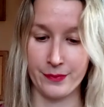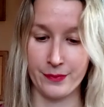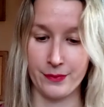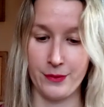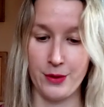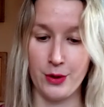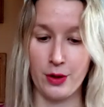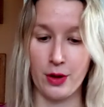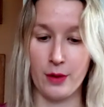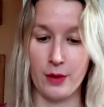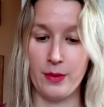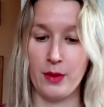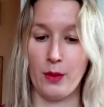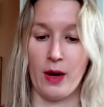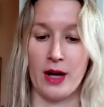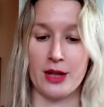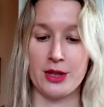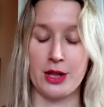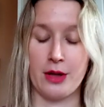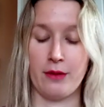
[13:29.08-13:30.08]
You could be
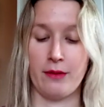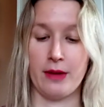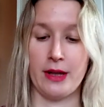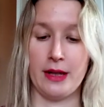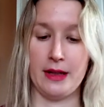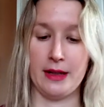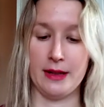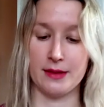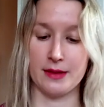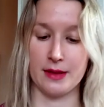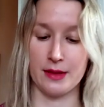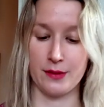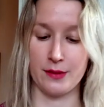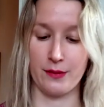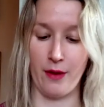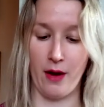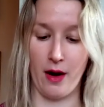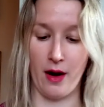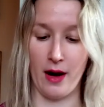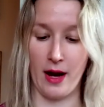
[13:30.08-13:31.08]
watching readings as
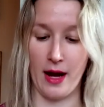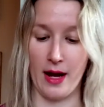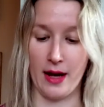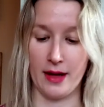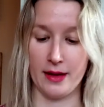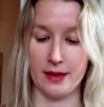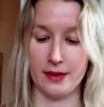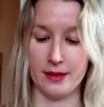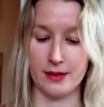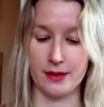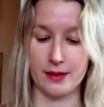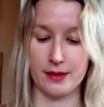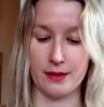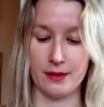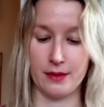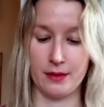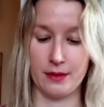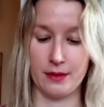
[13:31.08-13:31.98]
far as